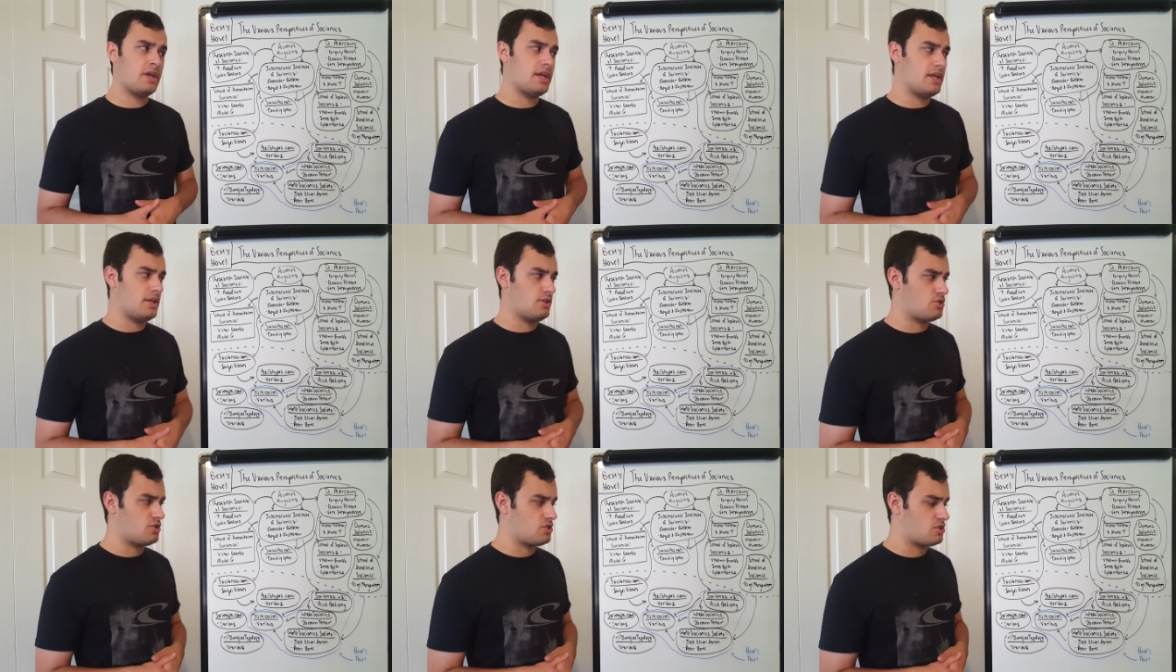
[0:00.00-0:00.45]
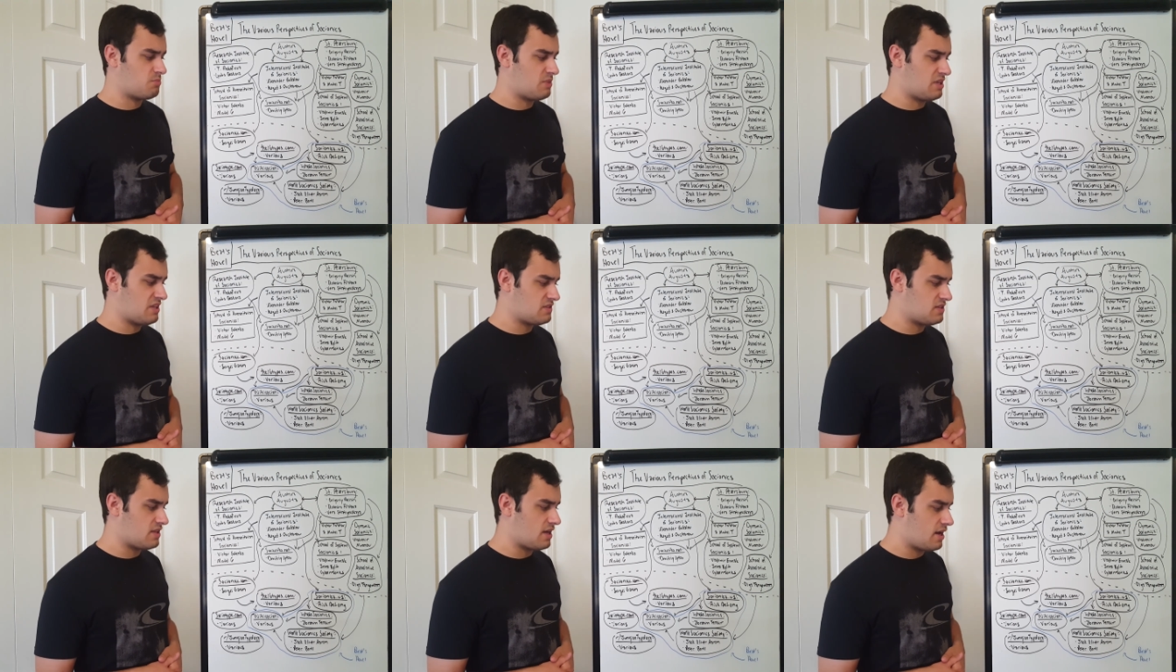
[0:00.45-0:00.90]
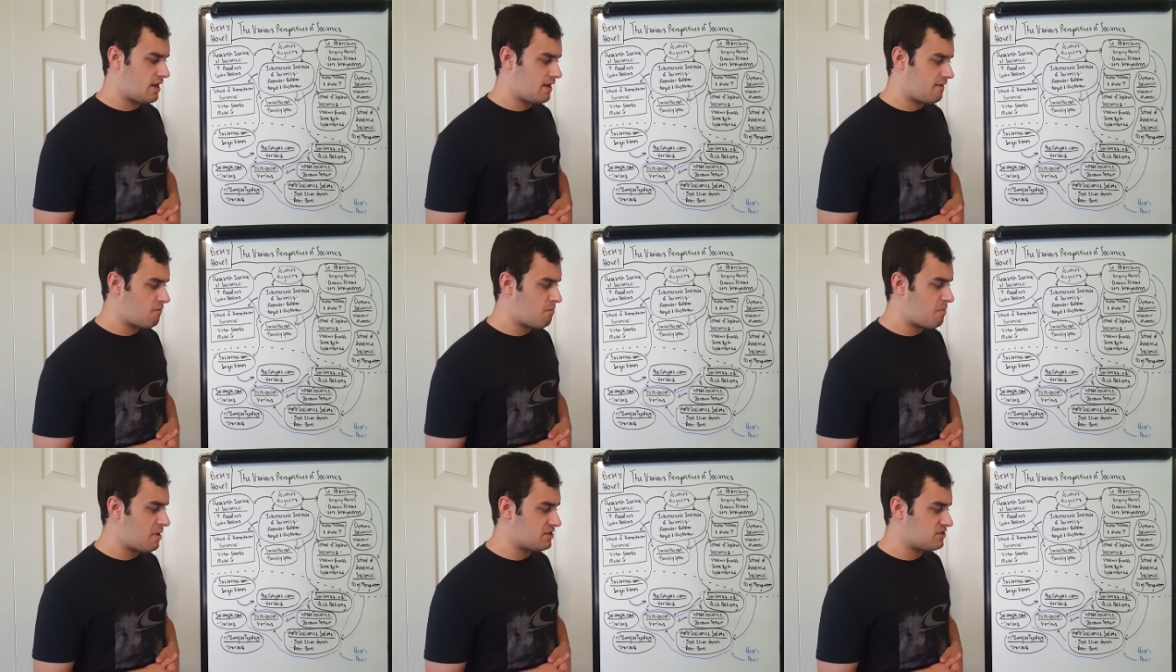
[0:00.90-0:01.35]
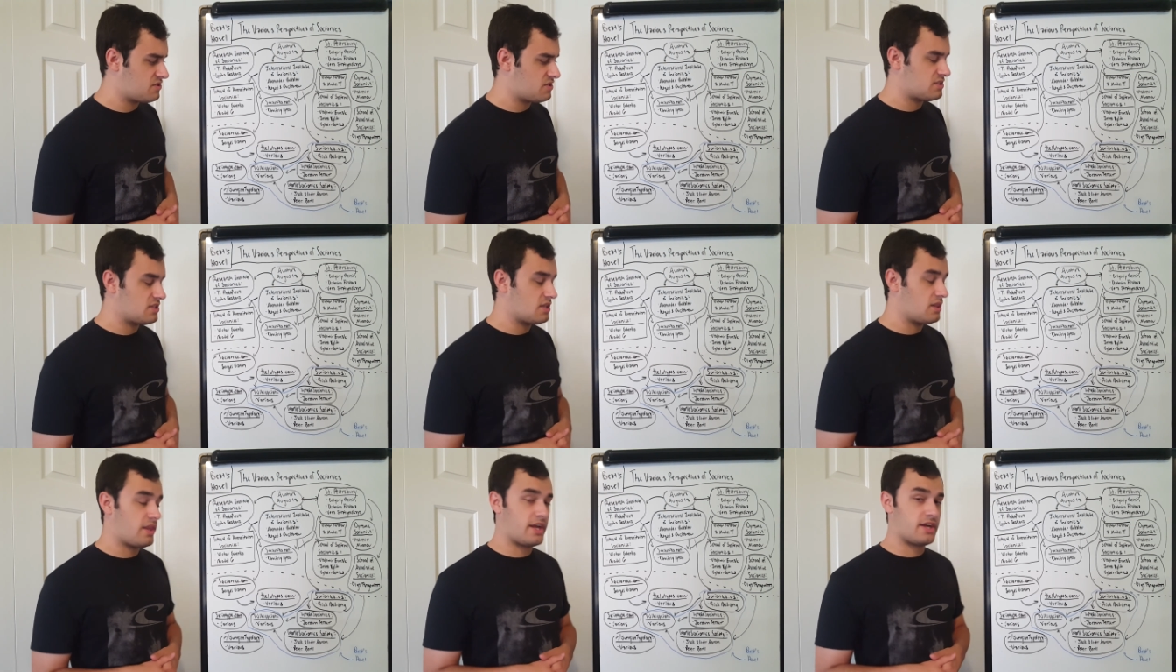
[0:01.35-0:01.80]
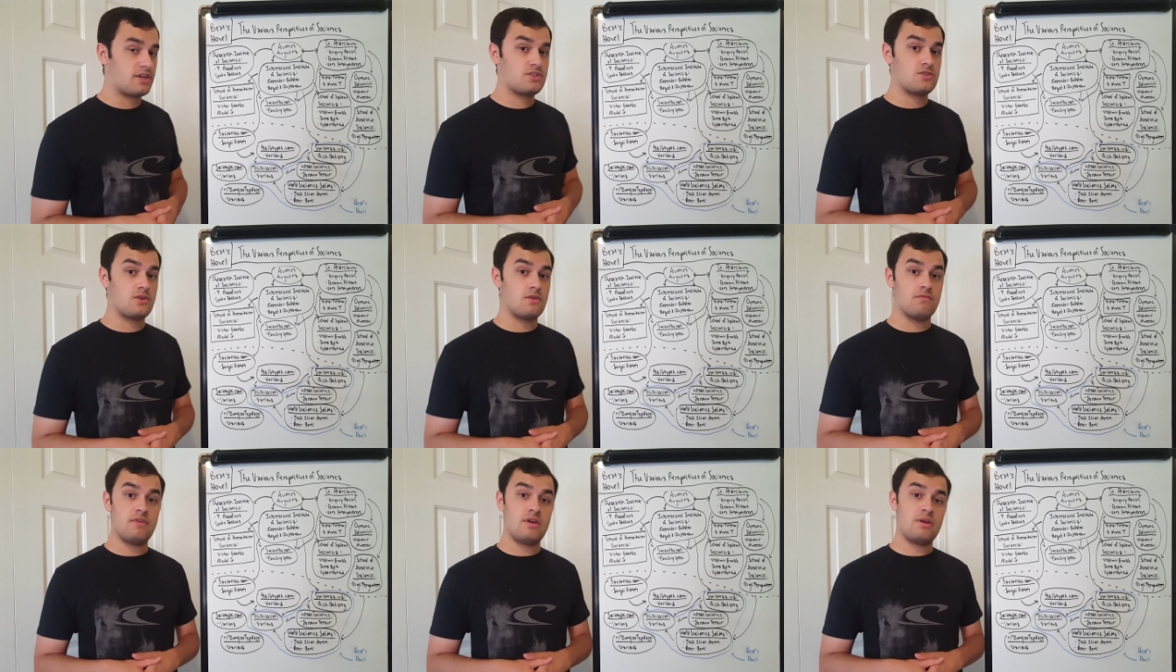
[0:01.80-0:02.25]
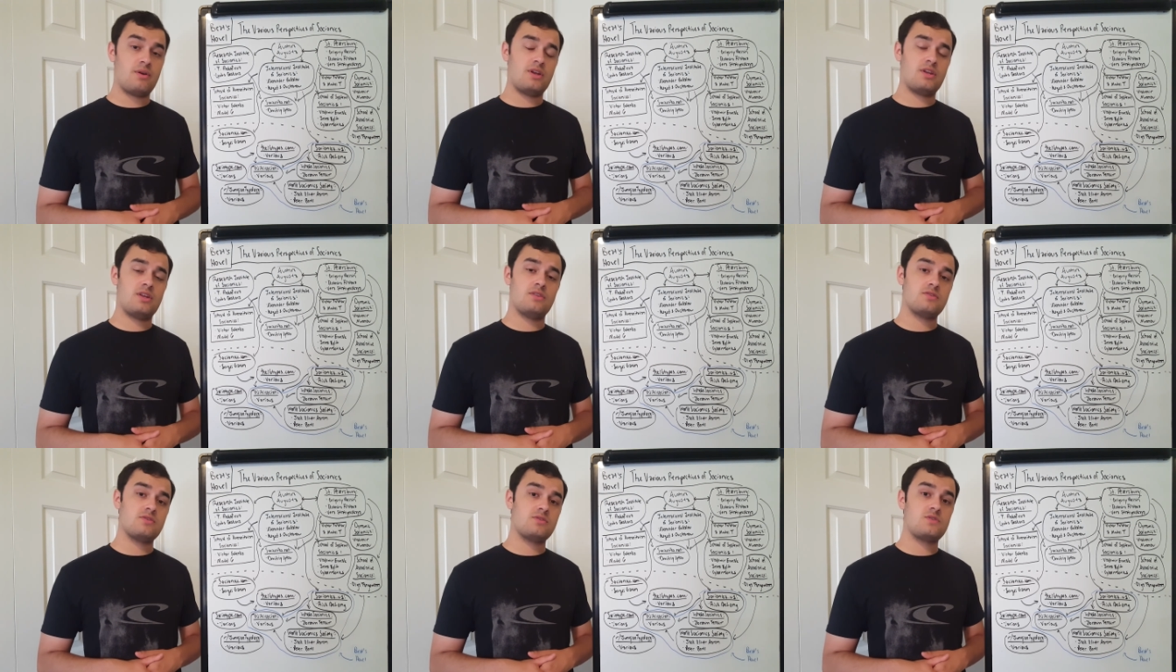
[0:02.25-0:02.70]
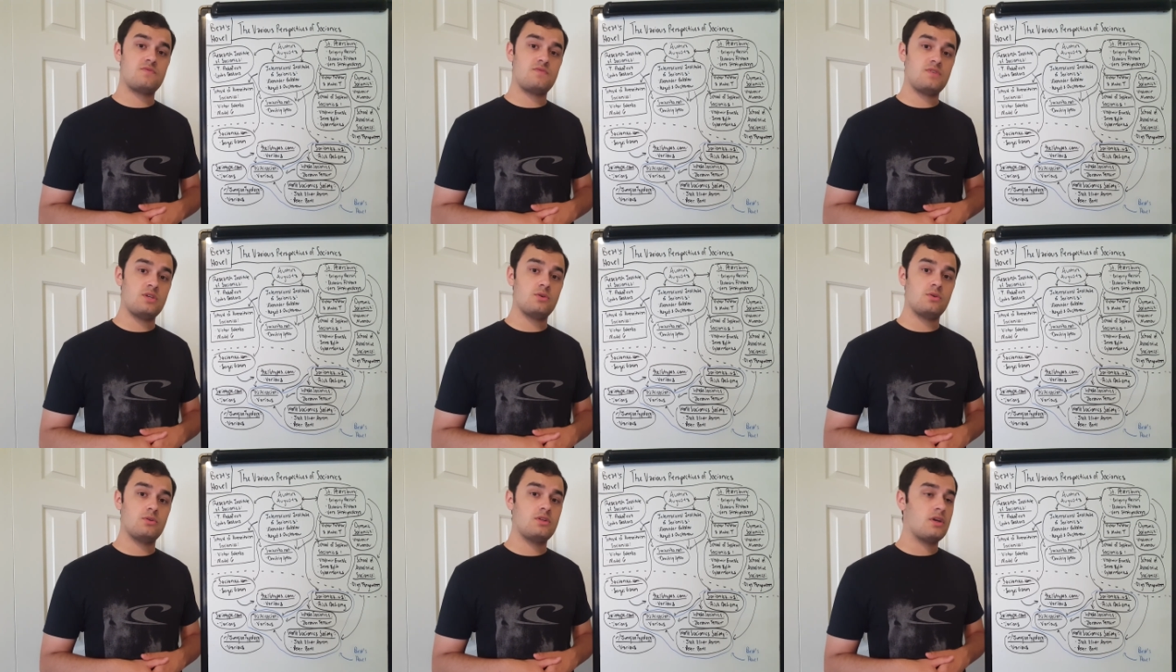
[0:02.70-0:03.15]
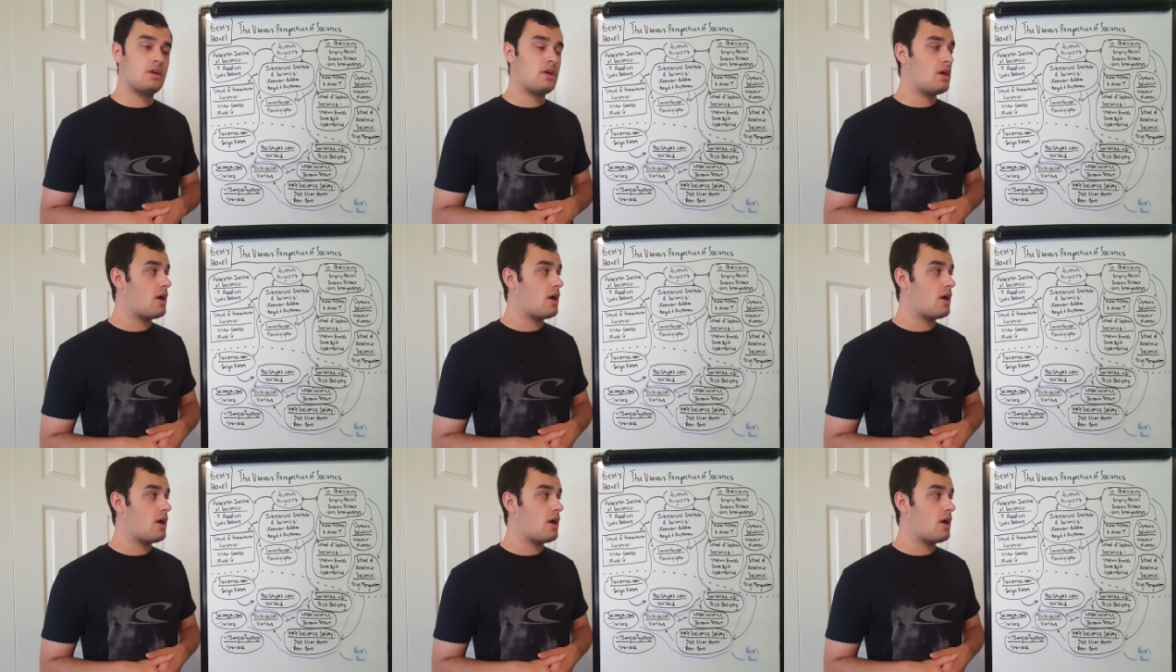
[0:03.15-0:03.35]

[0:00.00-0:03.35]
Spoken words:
It just means that everybody's intellects are varied in this field,